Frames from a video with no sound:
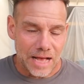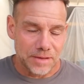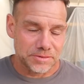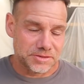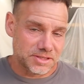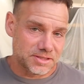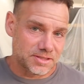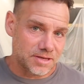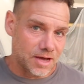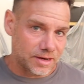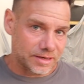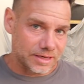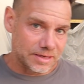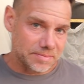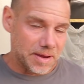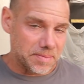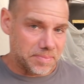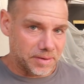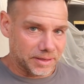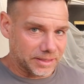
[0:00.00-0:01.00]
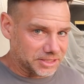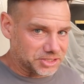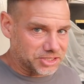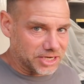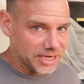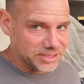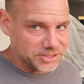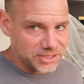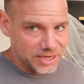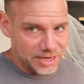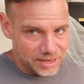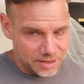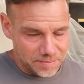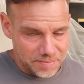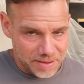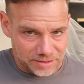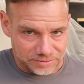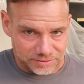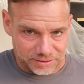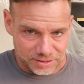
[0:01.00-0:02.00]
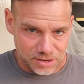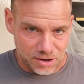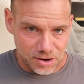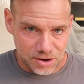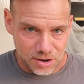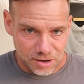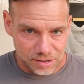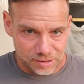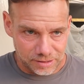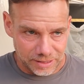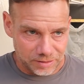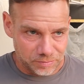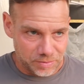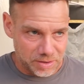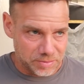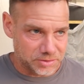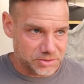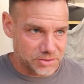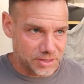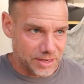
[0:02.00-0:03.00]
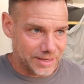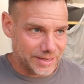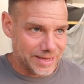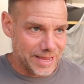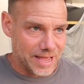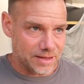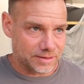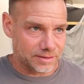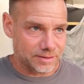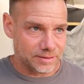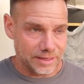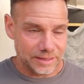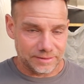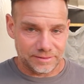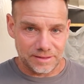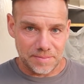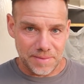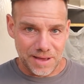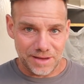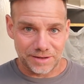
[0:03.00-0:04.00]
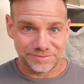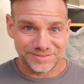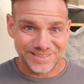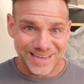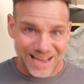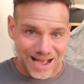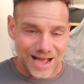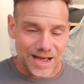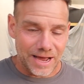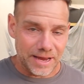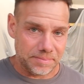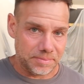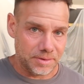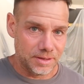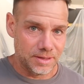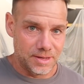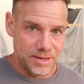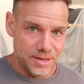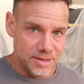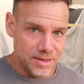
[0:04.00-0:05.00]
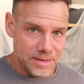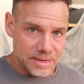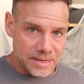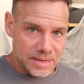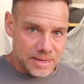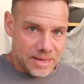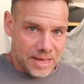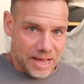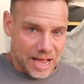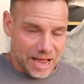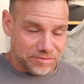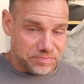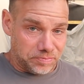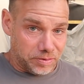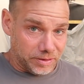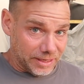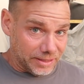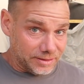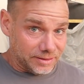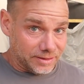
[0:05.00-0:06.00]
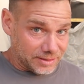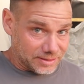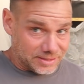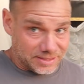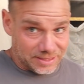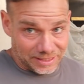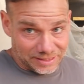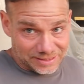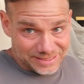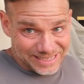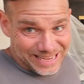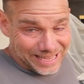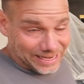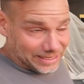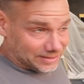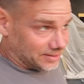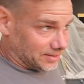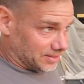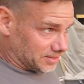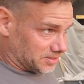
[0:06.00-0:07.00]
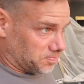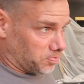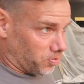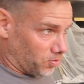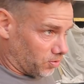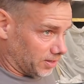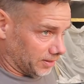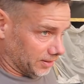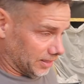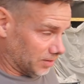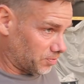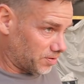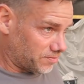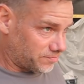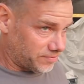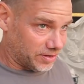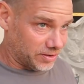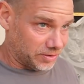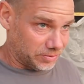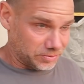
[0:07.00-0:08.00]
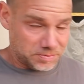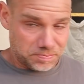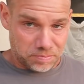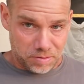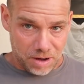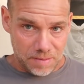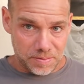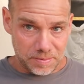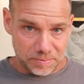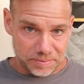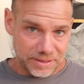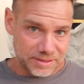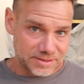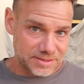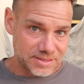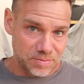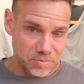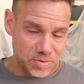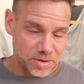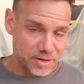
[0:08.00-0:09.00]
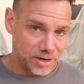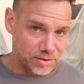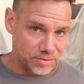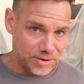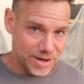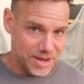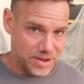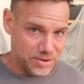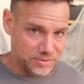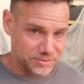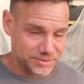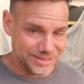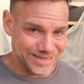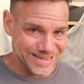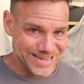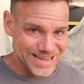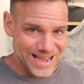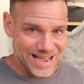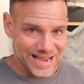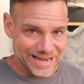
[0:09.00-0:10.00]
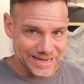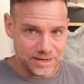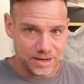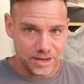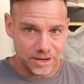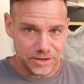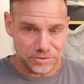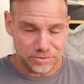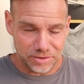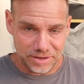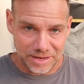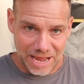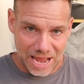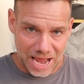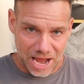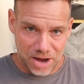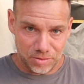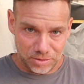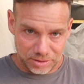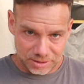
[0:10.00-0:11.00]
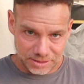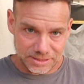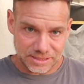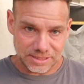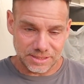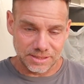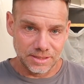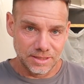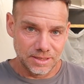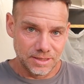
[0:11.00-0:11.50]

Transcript: I was just talking to my buddy JJ about the car, and we were trying to calculate the amount of time I've put into this thing to get it to this point, and we figured it was probably somewhere around 900 hours